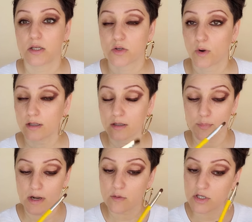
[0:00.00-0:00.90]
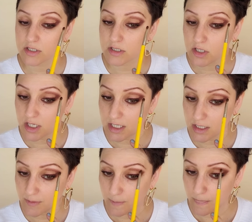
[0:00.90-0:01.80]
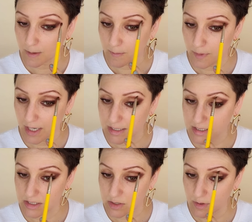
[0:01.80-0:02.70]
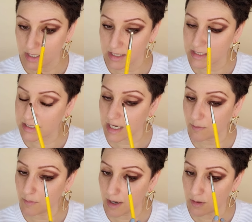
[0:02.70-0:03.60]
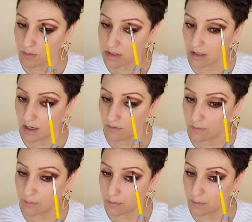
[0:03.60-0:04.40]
So going on the brow ridge is good, but doing the same amount of